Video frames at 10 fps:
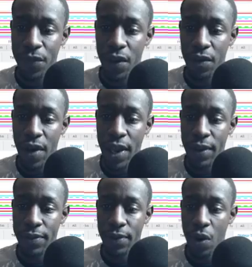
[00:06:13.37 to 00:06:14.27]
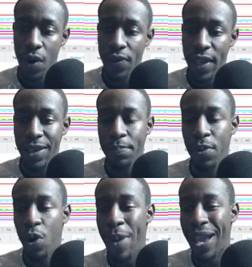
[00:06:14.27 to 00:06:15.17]
right? Or they can
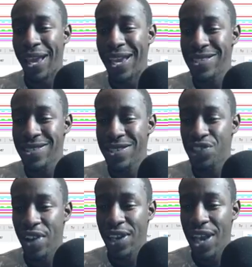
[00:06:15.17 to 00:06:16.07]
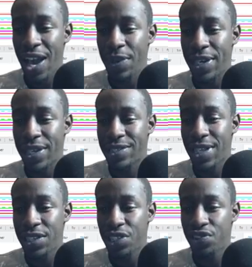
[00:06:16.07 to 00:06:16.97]
pull back into the trend line. We can
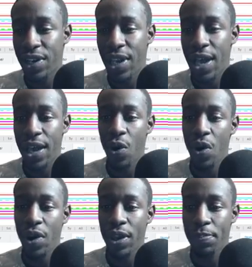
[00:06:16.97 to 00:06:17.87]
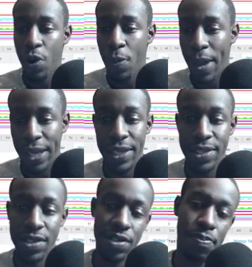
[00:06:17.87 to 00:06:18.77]
extend the trend line, or it can pull back
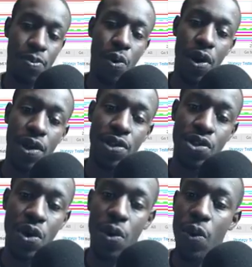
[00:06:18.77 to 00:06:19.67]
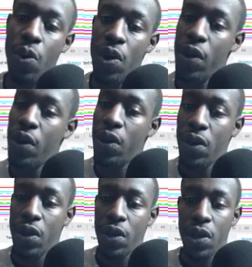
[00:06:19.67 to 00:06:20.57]
into support. So
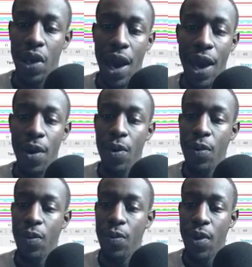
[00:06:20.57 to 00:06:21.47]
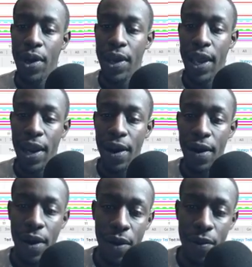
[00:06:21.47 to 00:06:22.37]
I don't want to hear,
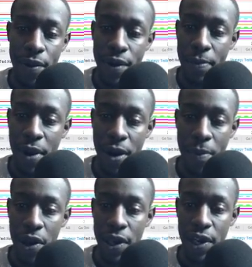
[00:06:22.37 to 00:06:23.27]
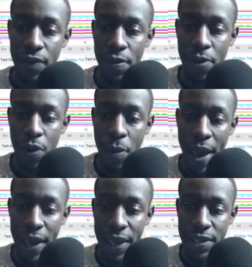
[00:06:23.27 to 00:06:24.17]
oh, we're in a bear market if we pull
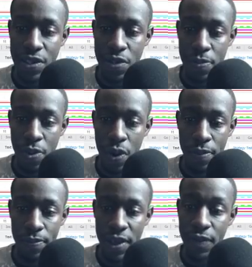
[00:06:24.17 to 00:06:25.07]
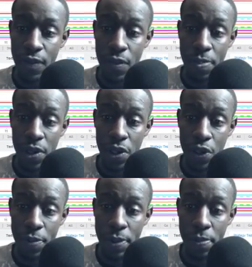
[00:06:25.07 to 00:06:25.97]
back into support, even if we pull a
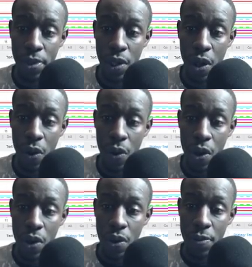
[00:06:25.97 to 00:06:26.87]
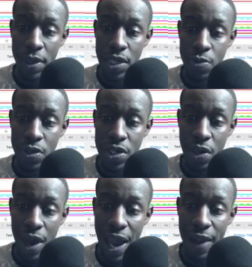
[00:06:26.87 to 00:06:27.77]
little bit below, because we
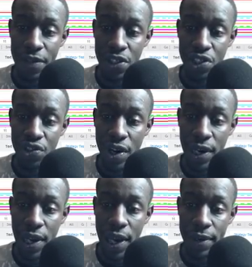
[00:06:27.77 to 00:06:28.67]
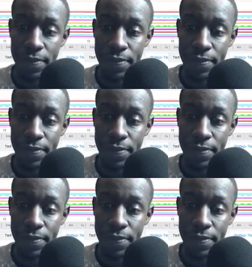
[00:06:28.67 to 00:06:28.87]
still have this trend line.